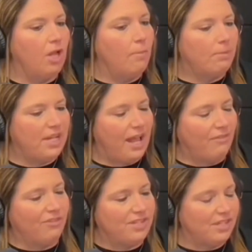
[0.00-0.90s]
But
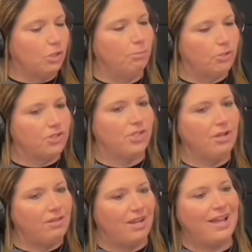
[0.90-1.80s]
every single
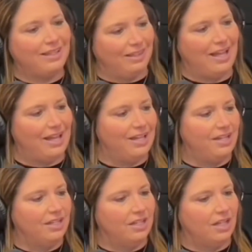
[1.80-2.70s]
person that I led,
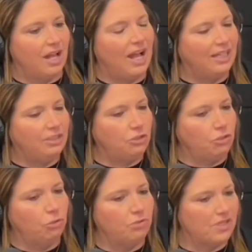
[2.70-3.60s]
I
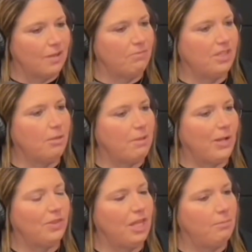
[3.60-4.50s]
knew something
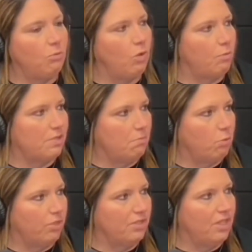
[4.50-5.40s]
about them and what was
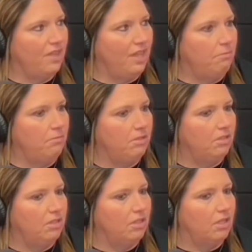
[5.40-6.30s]
important to them
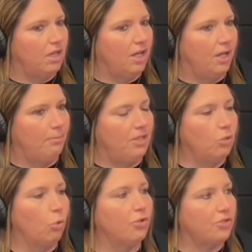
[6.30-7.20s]
in
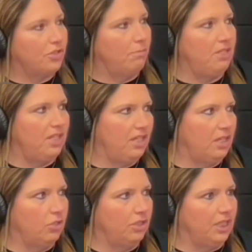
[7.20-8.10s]
order to be a
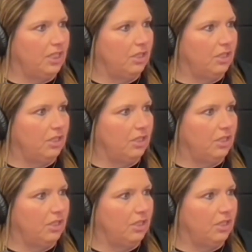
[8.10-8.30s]
good leader.